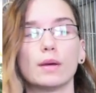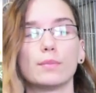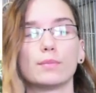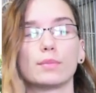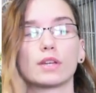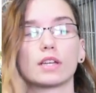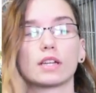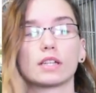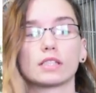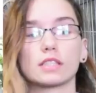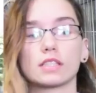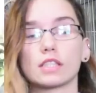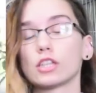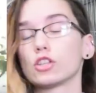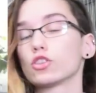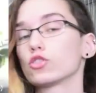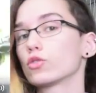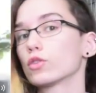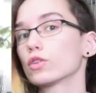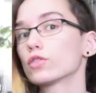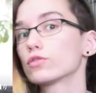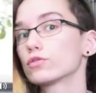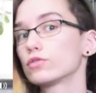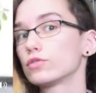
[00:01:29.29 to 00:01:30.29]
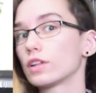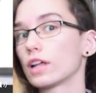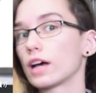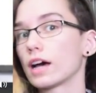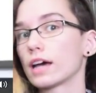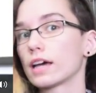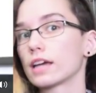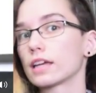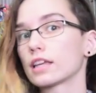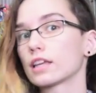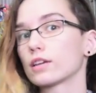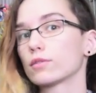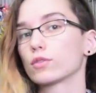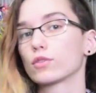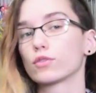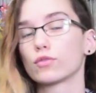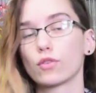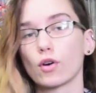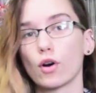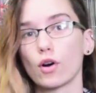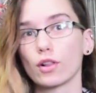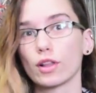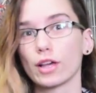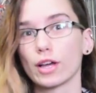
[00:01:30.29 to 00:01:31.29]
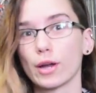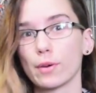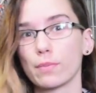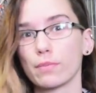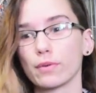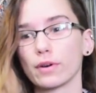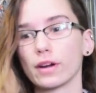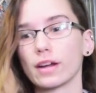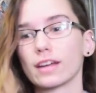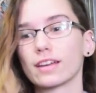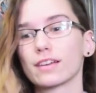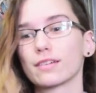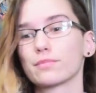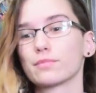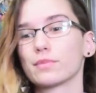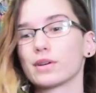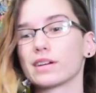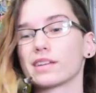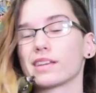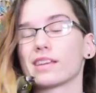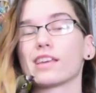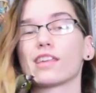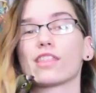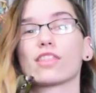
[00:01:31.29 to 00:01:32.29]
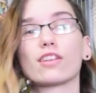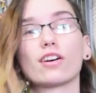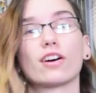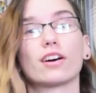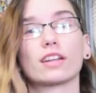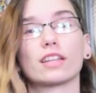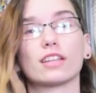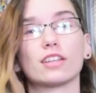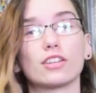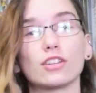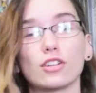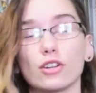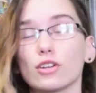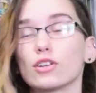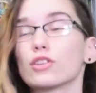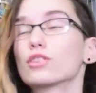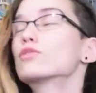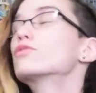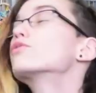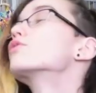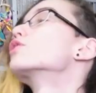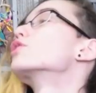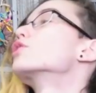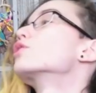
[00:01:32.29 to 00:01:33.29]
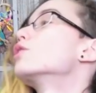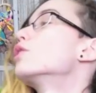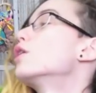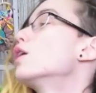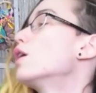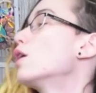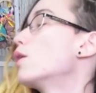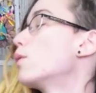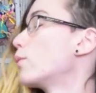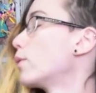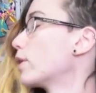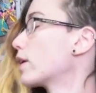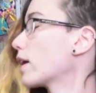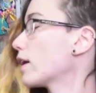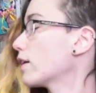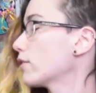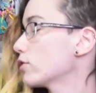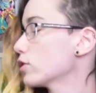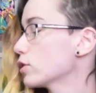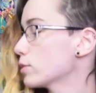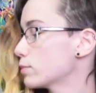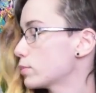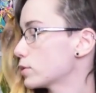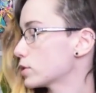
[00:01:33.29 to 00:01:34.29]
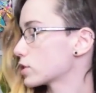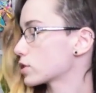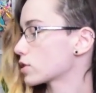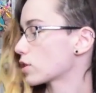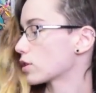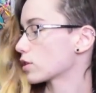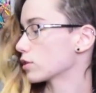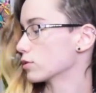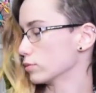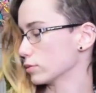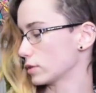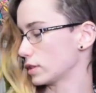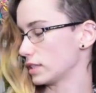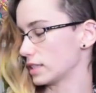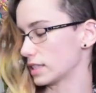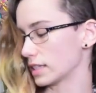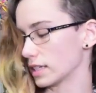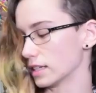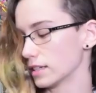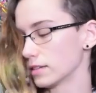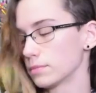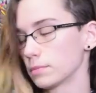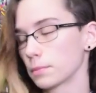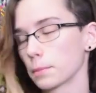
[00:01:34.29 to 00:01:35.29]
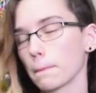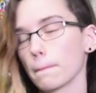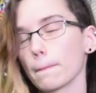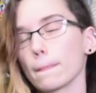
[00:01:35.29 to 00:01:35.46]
because he couldn't fly, he would fall like a brick, but he thought he could for whatever bizarre reason.